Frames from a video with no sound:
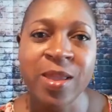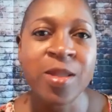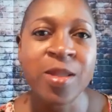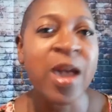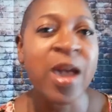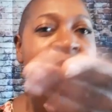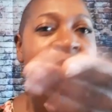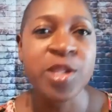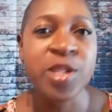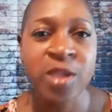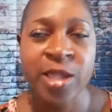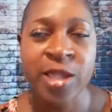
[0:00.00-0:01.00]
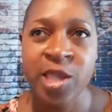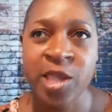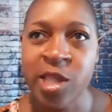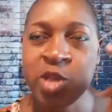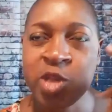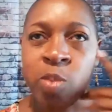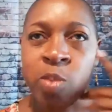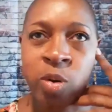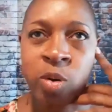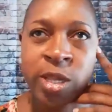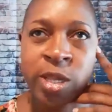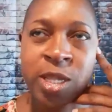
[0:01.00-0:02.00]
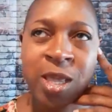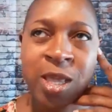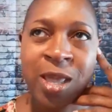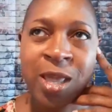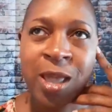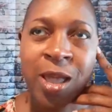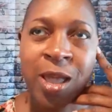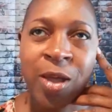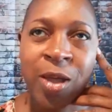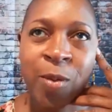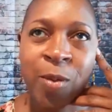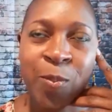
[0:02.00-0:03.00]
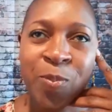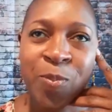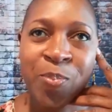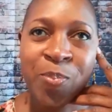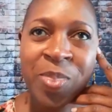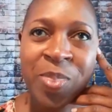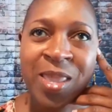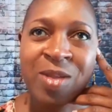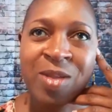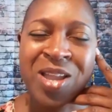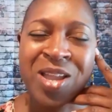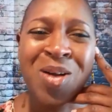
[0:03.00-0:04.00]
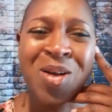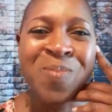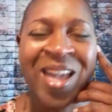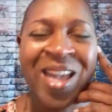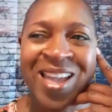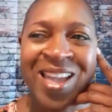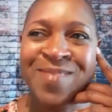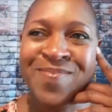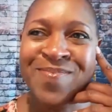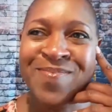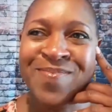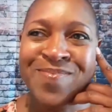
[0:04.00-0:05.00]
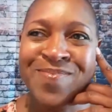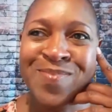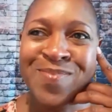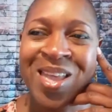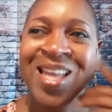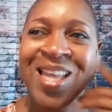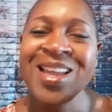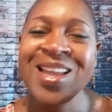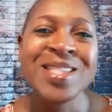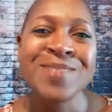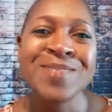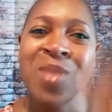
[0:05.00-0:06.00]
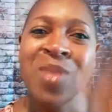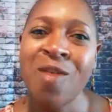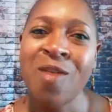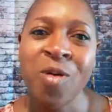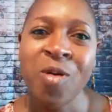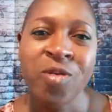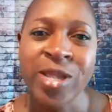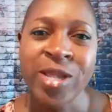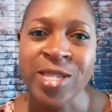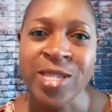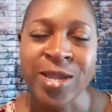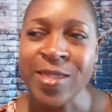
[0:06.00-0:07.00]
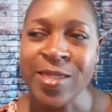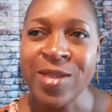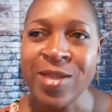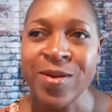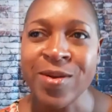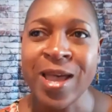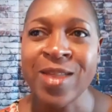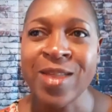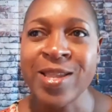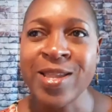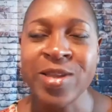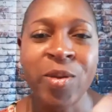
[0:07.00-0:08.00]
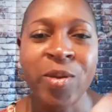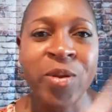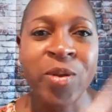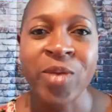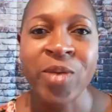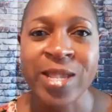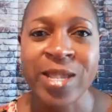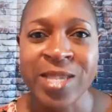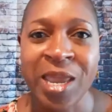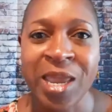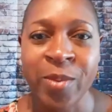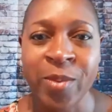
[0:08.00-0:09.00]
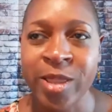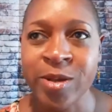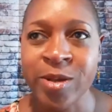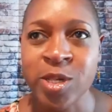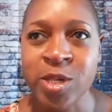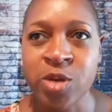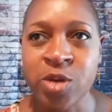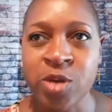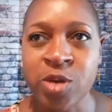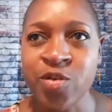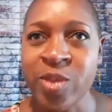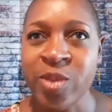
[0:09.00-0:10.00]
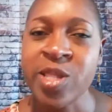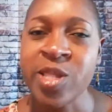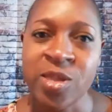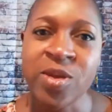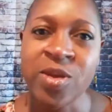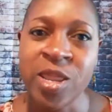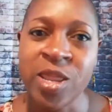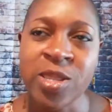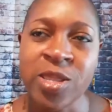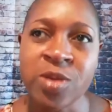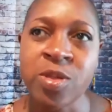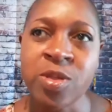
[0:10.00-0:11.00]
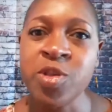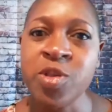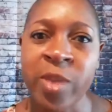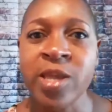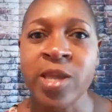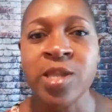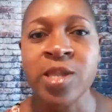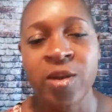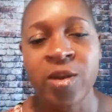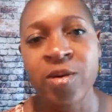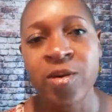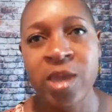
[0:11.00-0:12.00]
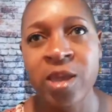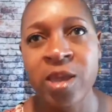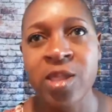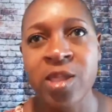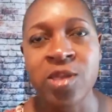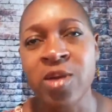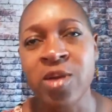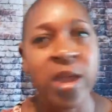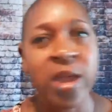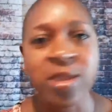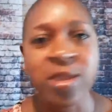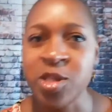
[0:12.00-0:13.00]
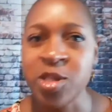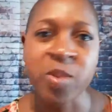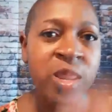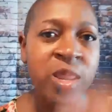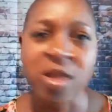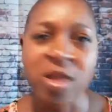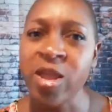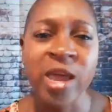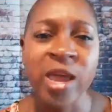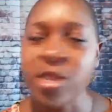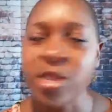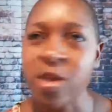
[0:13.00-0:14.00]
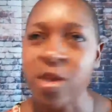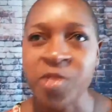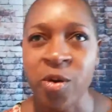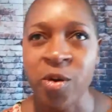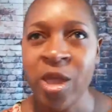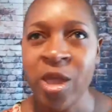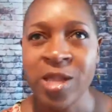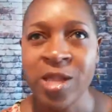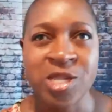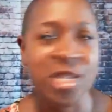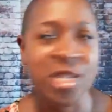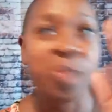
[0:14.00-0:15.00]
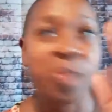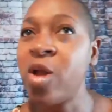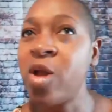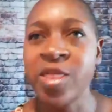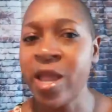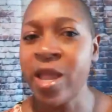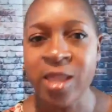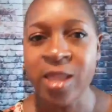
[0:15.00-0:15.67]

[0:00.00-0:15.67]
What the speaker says: got his two boys, I was like, oh man, because I've already raised a son, so I don't necessarily want to raise anybody else's children, because then you get into, those are my kids, not your kids, and you can't discipline and all that kind of stuff. So just skip all of that.